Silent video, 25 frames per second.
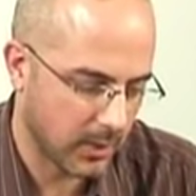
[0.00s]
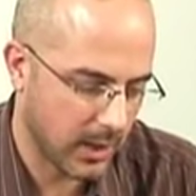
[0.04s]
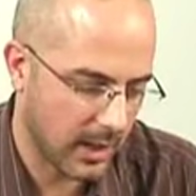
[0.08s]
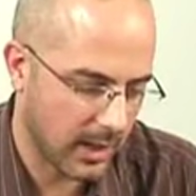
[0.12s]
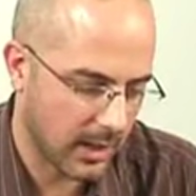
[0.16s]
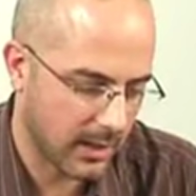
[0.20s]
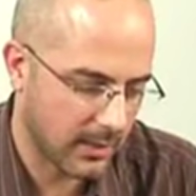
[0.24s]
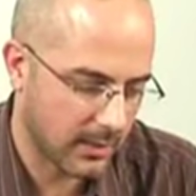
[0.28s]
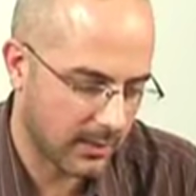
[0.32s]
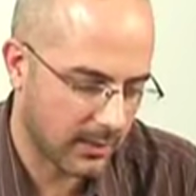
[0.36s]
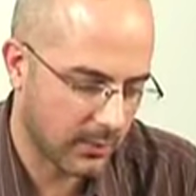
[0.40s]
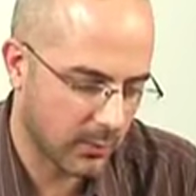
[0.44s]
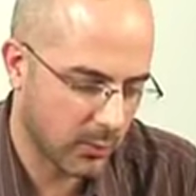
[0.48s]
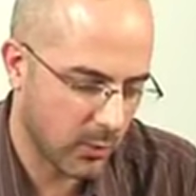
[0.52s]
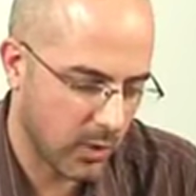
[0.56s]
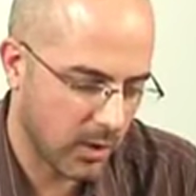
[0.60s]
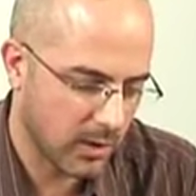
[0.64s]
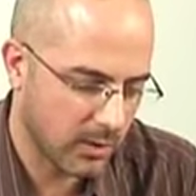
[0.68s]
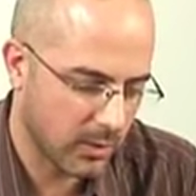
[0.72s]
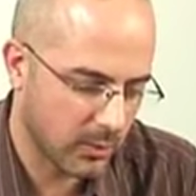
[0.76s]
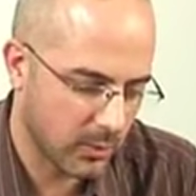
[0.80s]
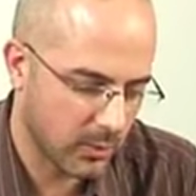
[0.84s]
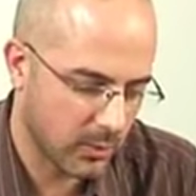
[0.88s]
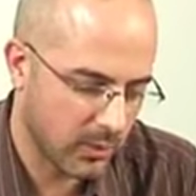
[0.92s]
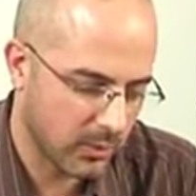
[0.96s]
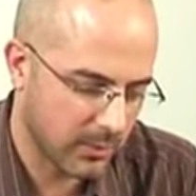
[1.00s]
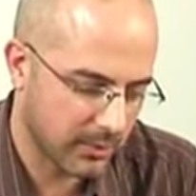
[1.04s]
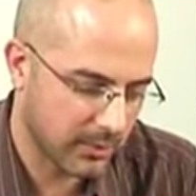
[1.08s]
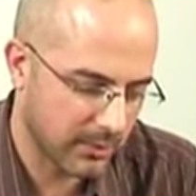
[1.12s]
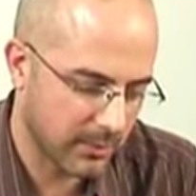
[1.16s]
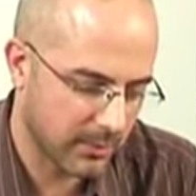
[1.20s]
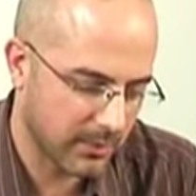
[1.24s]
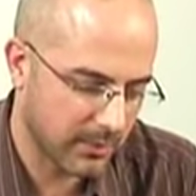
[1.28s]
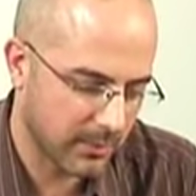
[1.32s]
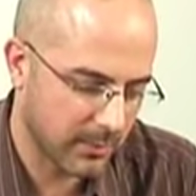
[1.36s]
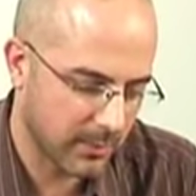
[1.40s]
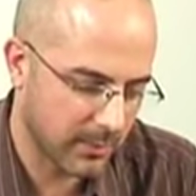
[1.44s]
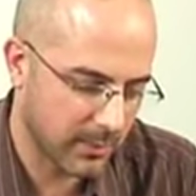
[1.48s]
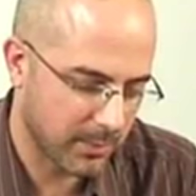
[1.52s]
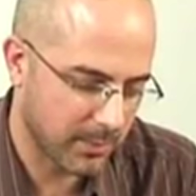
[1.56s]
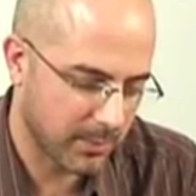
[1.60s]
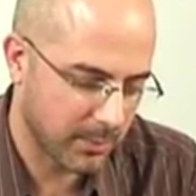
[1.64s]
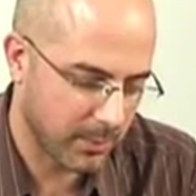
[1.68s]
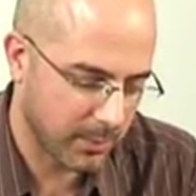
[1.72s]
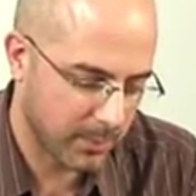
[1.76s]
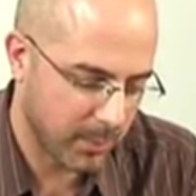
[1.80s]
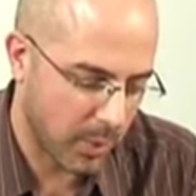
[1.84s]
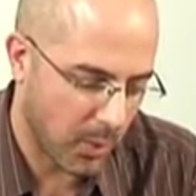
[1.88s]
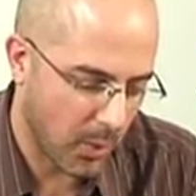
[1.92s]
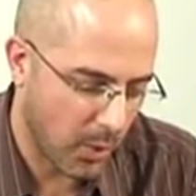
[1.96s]
Uh, while the world's
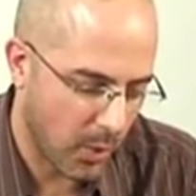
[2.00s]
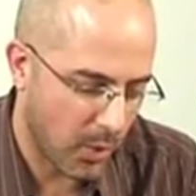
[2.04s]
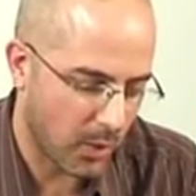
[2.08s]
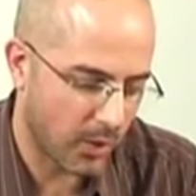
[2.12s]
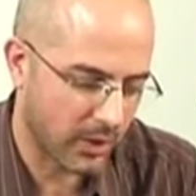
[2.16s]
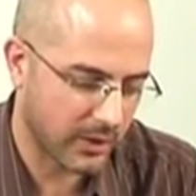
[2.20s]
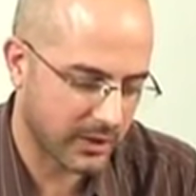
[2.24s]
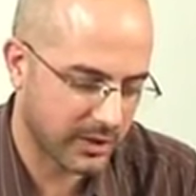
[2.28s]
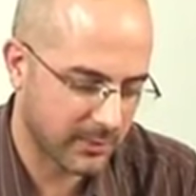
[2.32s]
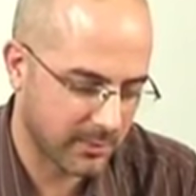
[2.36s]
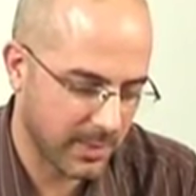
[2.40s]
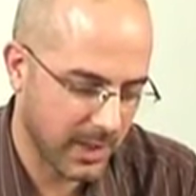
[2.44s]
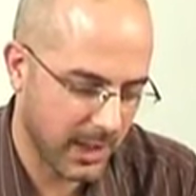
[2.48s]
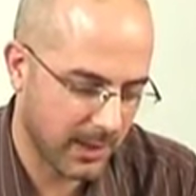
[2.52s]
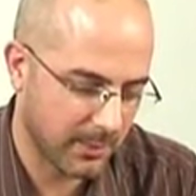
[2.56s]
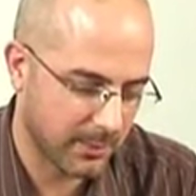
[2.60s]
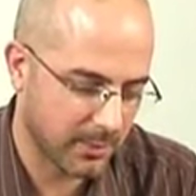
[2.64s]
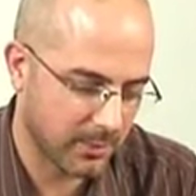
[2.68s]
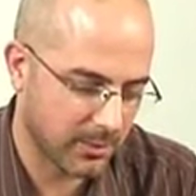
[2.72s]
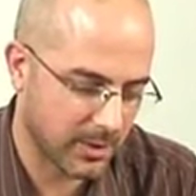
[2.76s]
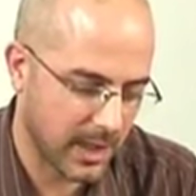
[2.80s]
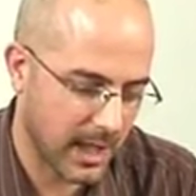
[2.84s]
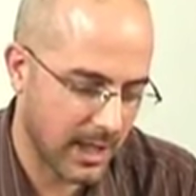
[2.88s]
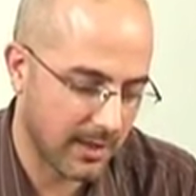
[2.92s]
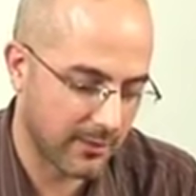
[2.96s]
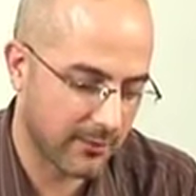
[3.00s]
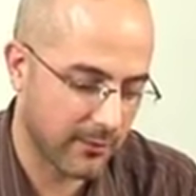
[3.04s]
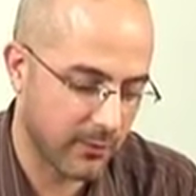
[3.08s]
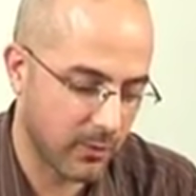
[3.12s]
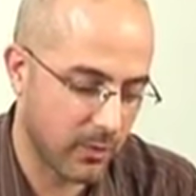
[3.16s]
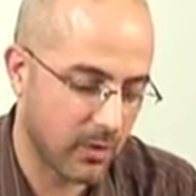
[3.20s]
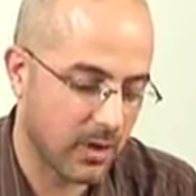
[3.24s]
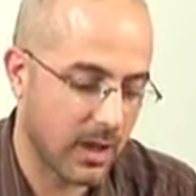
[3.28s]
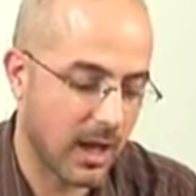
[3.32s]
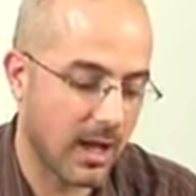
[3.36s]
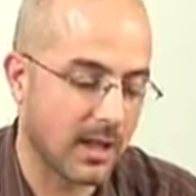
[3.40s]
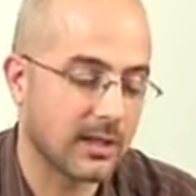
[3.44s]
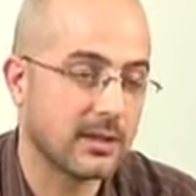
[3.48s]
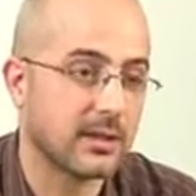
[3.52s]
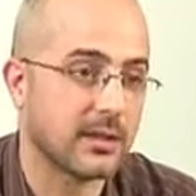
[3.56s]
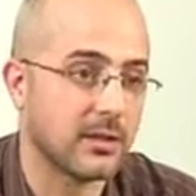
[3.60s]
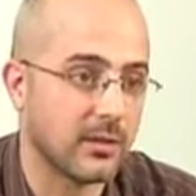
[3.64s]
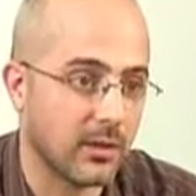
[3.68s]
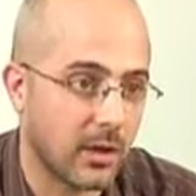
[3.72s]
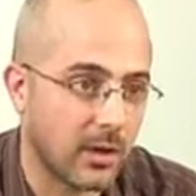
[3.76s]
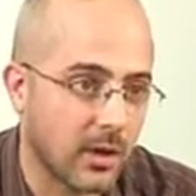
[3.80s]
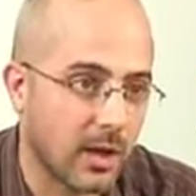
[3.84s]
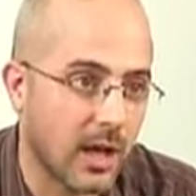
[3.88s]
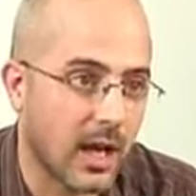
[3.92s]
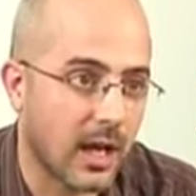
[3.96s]
poorest people are forecast to
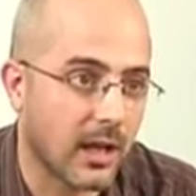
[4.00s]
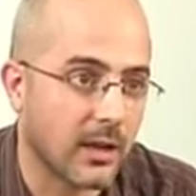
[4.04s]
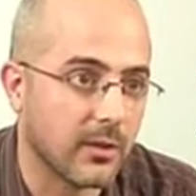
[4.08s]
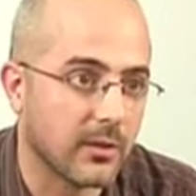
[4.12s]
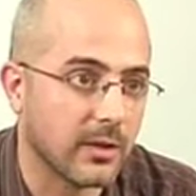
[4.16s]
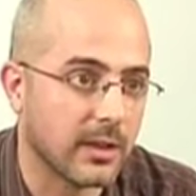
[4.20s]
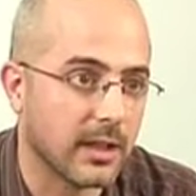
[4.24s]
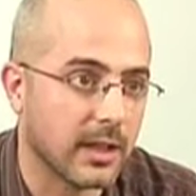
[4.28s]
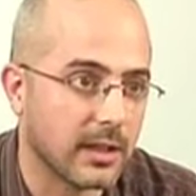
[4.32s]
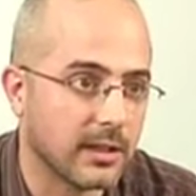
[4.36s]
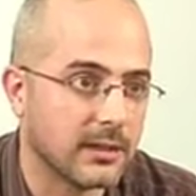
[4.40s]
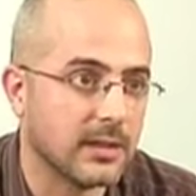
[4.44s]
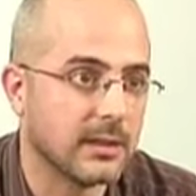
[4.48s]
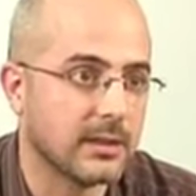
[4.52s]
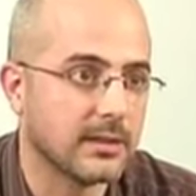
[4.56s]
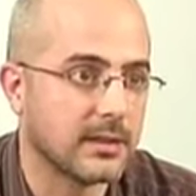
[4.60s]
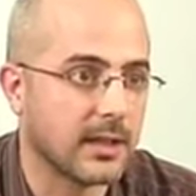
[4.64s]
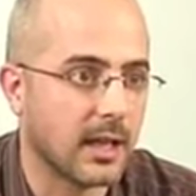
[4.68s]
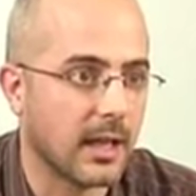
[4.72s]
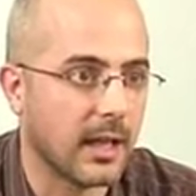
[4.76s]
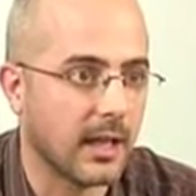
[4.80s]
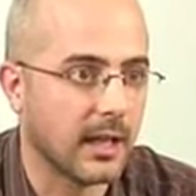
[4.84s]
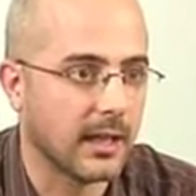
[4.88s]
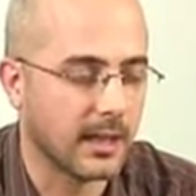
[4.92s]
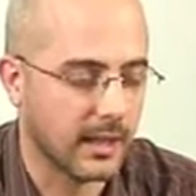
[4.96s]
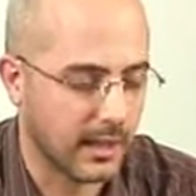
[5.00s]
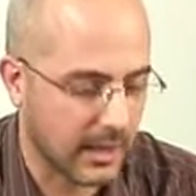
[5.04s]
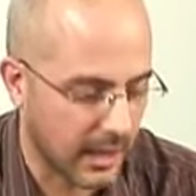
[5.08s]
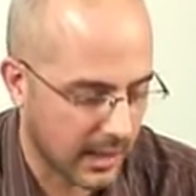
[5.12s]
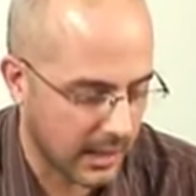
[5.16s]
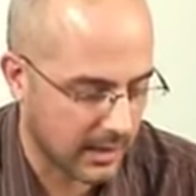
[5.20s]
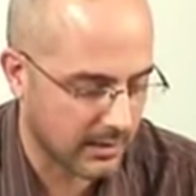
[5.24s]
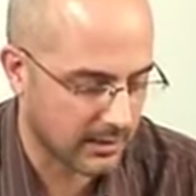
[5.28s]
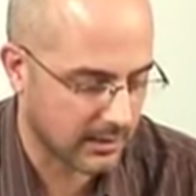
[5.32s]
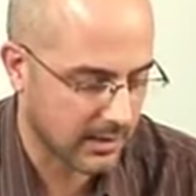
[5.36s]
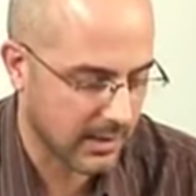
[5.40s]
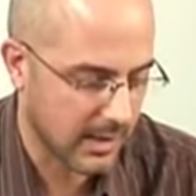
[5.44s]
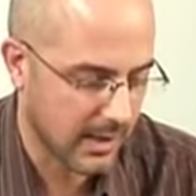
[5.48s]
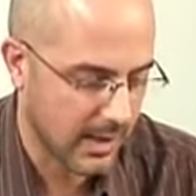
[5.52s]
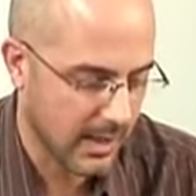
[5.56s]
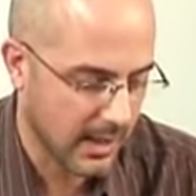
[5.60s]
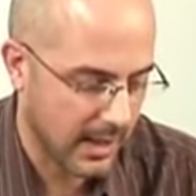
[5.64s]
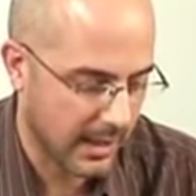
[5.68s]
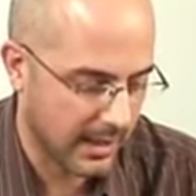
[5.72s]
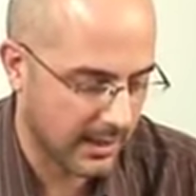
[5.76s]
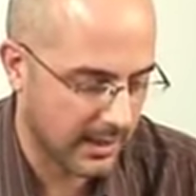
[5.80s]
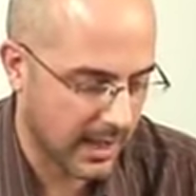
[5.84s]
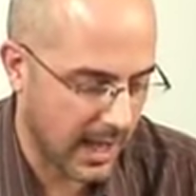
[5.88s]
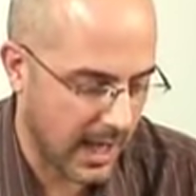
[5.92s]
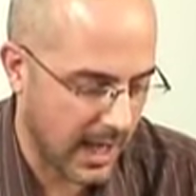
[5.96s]
grow hungry, as you're saying, in, in,
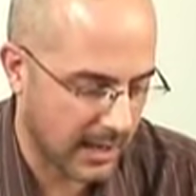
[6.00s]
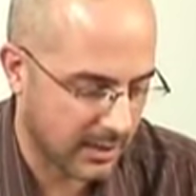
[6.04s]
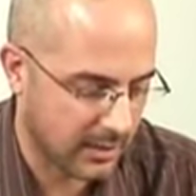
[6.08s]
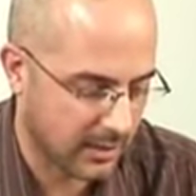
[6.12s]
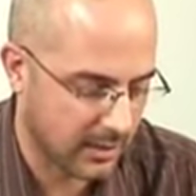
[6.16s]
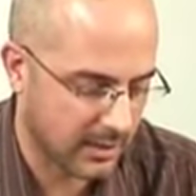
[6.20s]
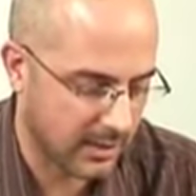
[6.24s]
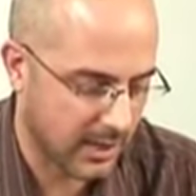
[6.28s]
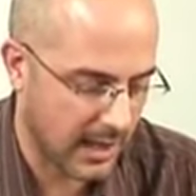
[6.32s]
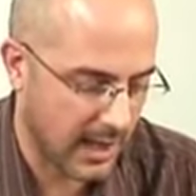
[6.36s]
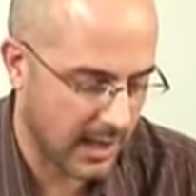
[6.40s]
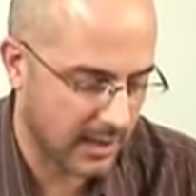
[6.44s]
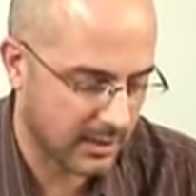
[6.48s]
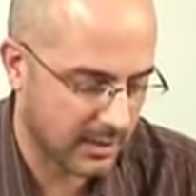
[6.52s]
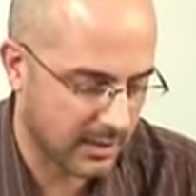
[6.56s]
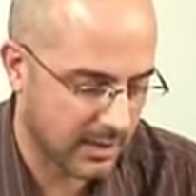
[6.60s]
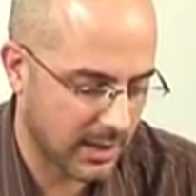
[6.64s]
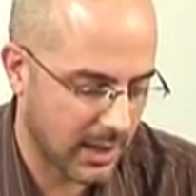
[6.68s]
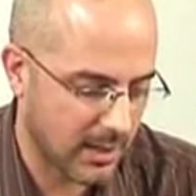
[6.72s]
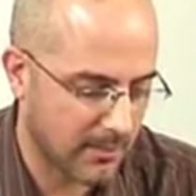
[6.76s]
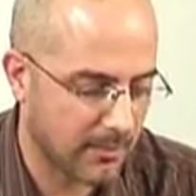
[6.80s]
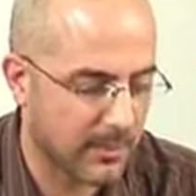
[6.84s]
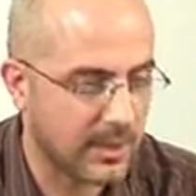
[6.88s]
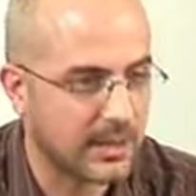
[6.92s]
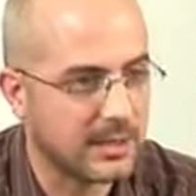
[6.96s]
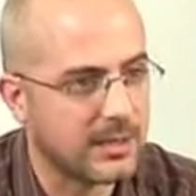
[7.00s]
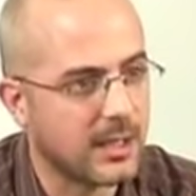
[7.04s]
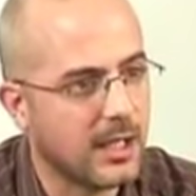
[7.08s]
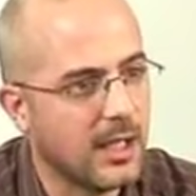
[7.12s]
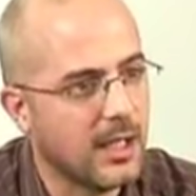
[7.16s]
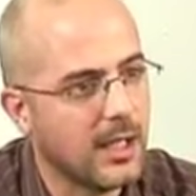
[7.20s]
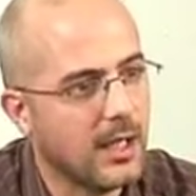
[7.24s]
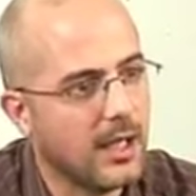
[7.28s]
in larger and larger numbers.